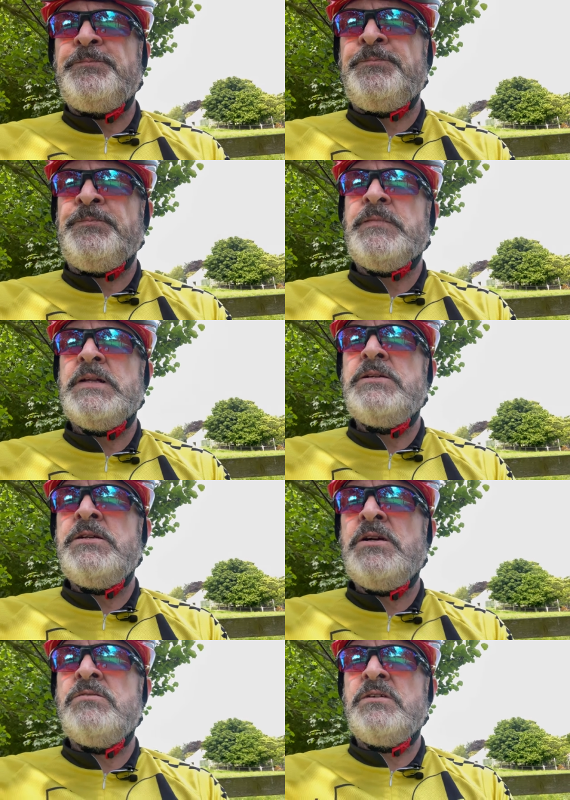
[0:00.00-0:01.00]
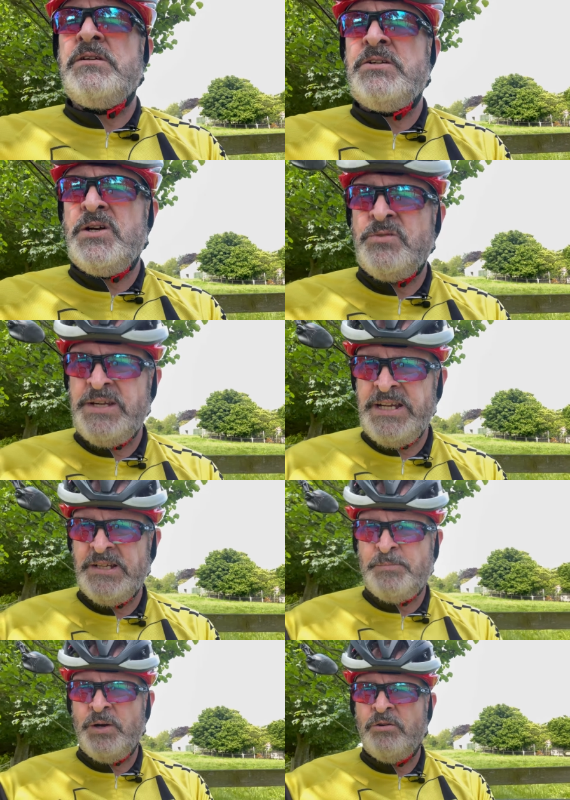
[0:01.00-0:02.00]
you don't you don't
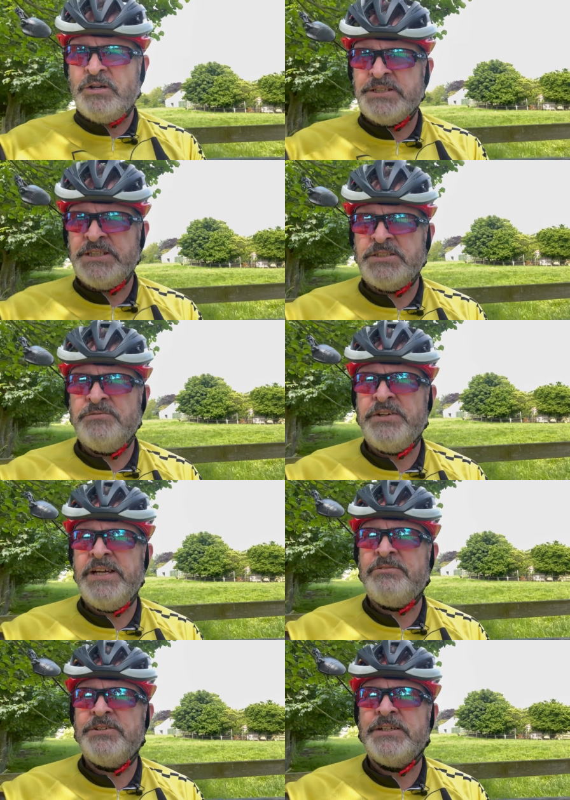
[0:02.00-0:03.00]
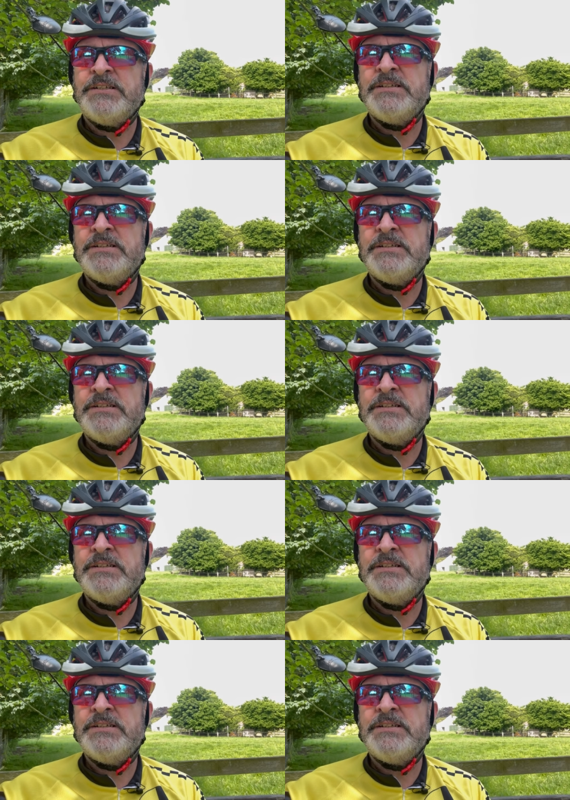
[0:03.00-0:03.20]
need polarization for everything.